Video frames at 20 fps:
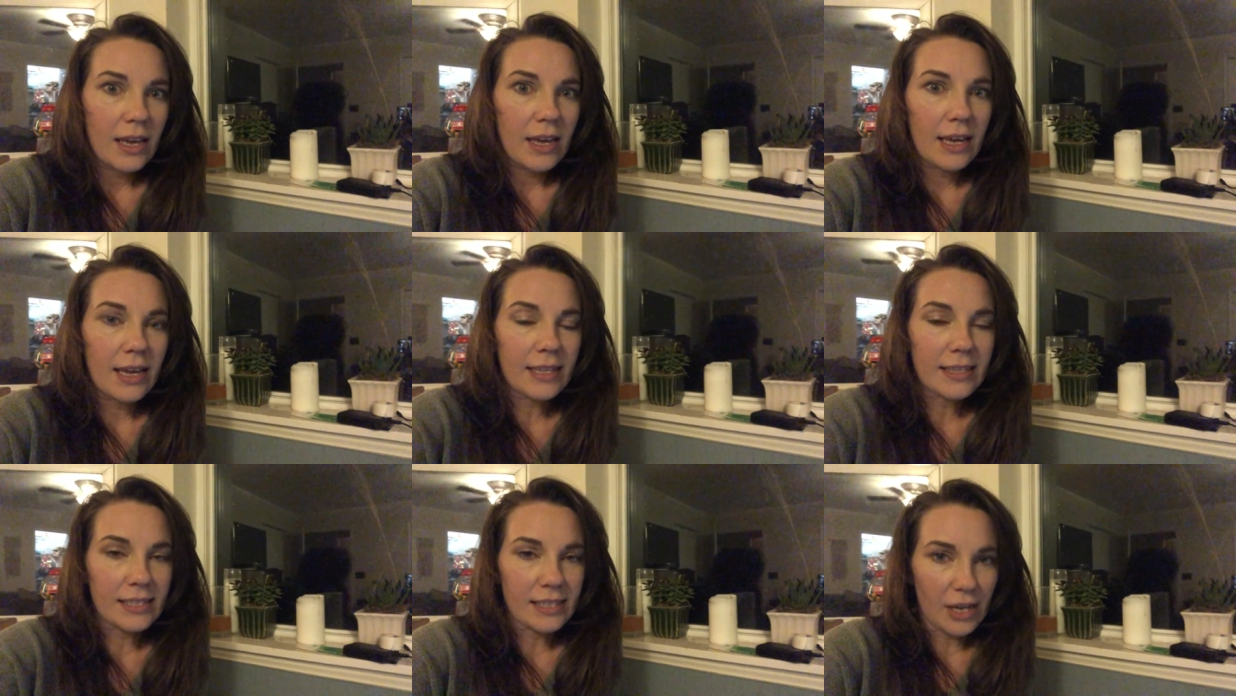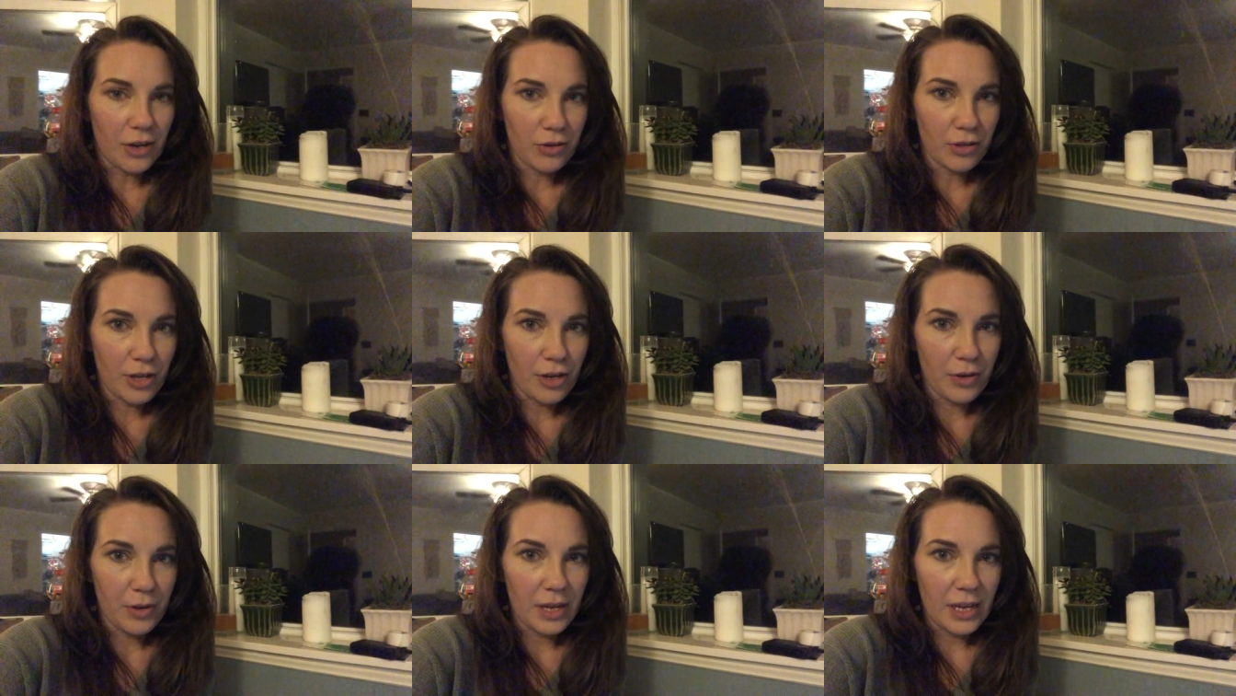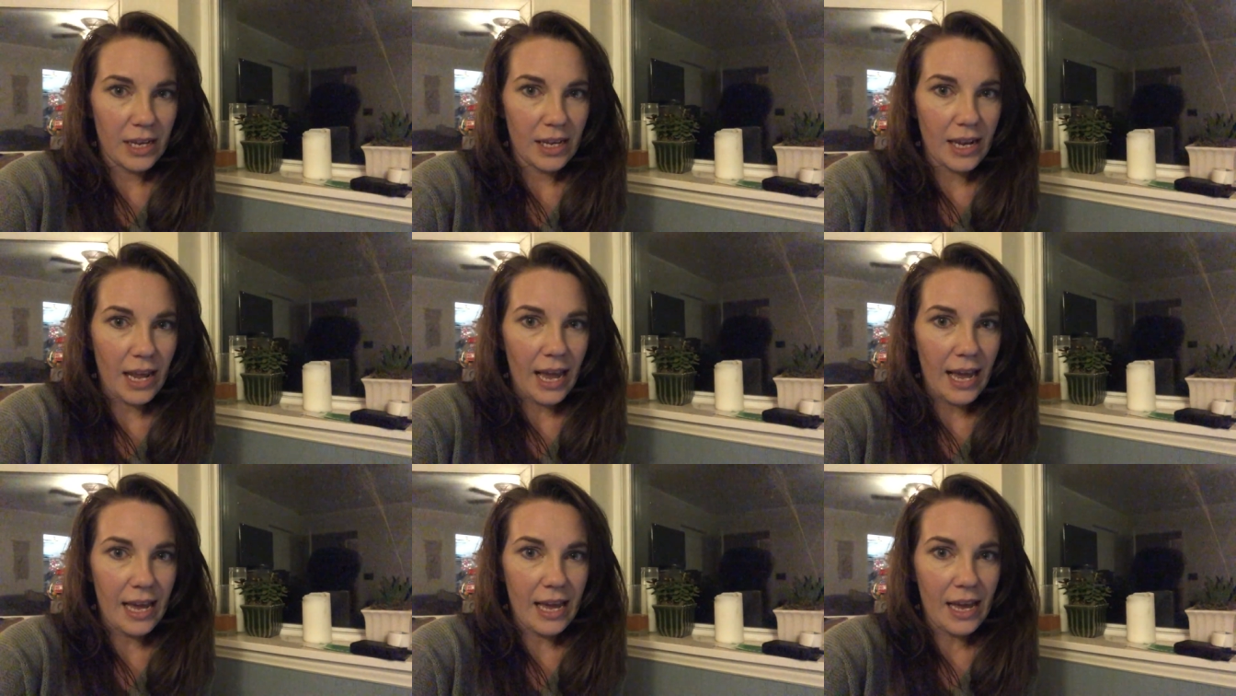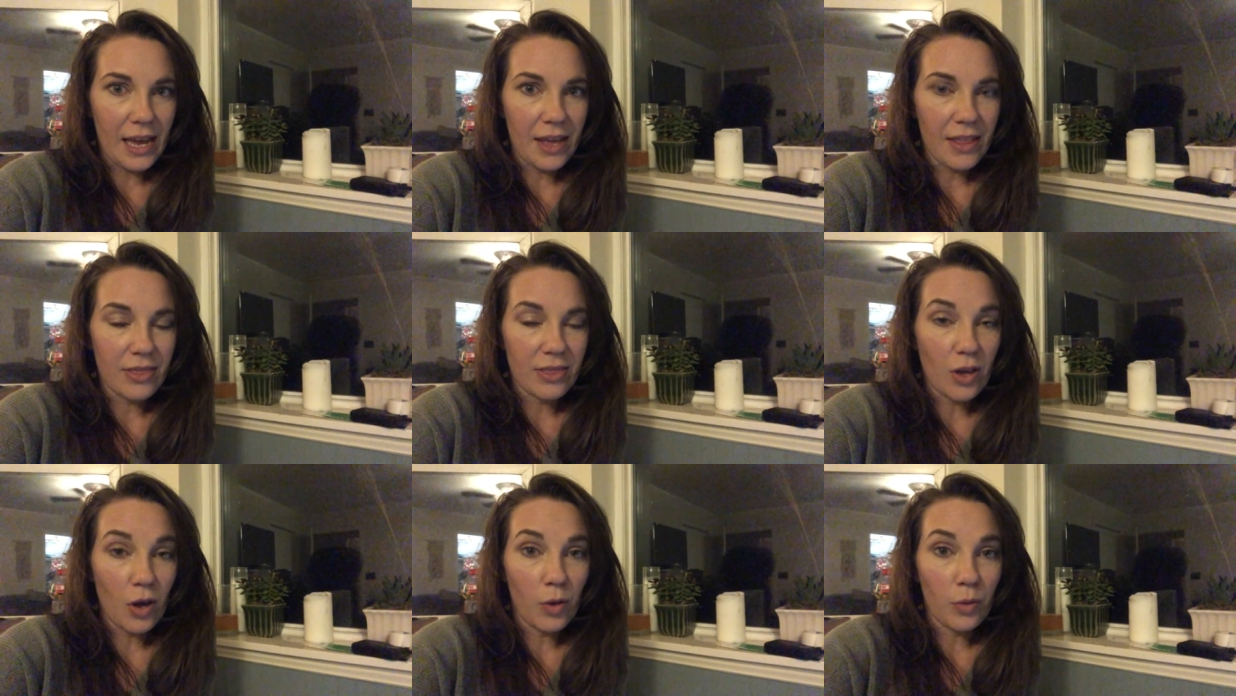It's downloaded
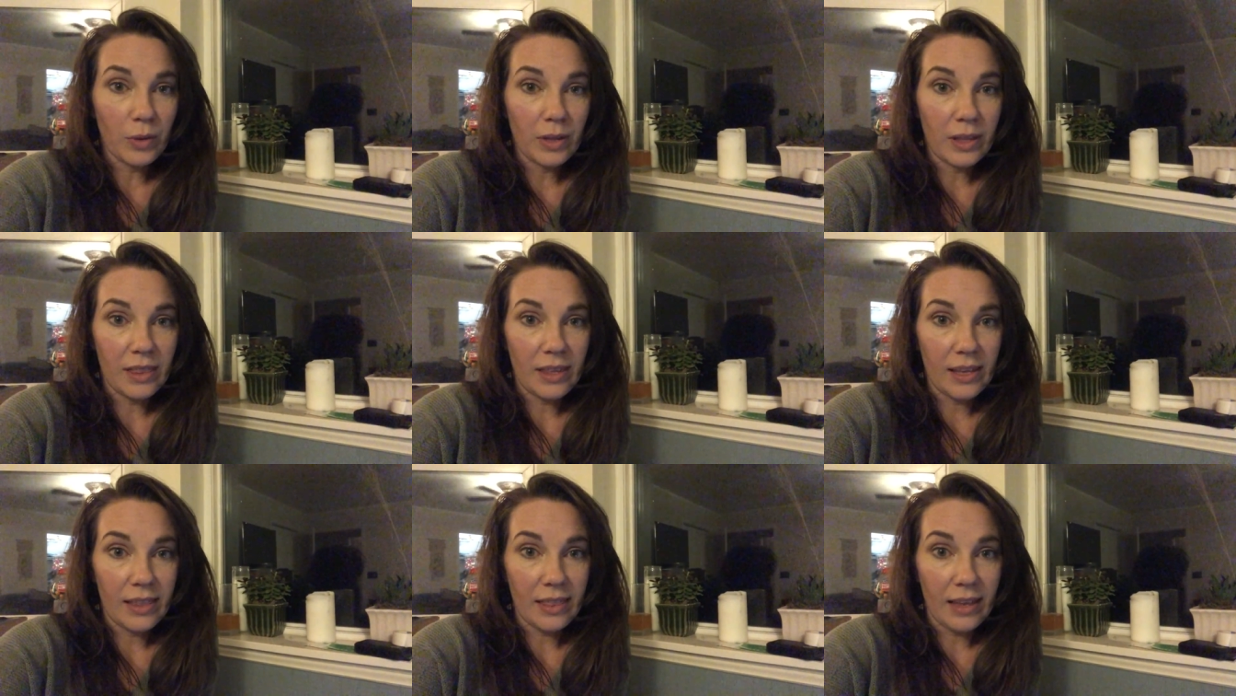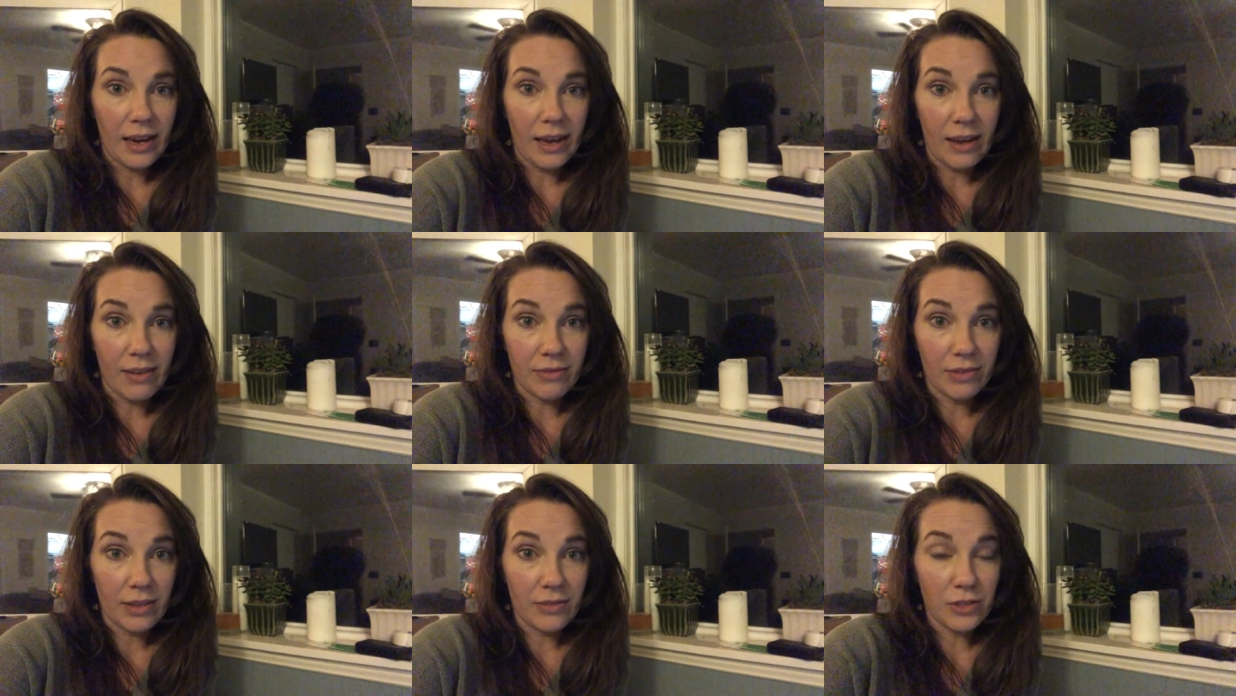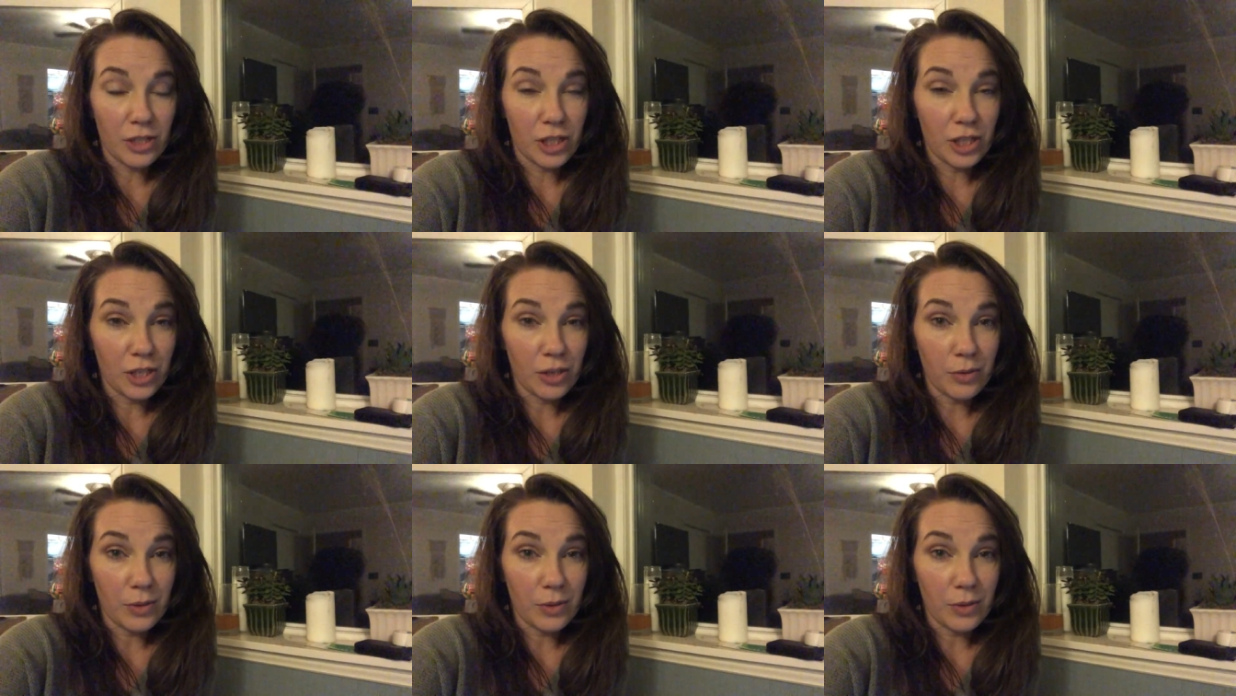and the only thing that I have left to do